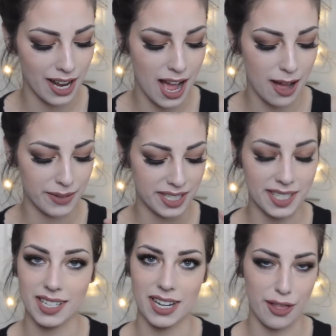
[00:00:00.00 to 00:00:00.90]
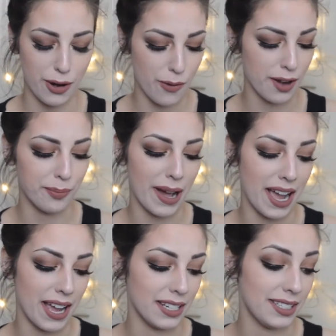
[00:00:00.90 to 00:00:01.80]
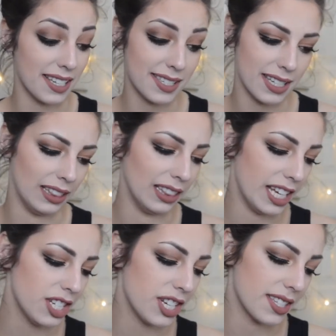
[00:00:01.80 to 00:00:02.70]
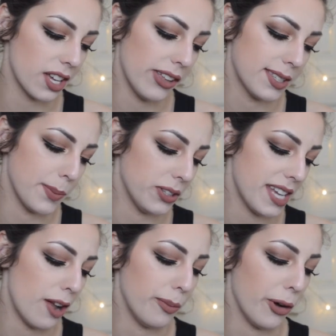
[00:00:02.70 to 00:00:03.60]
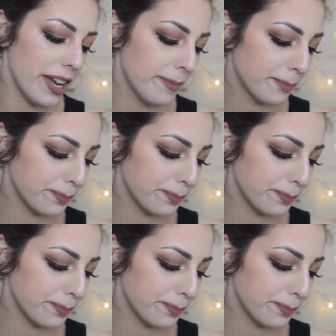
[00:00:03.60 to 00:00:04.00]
Um, this is another one by Dustin Lynch. It's called Small Town Boy.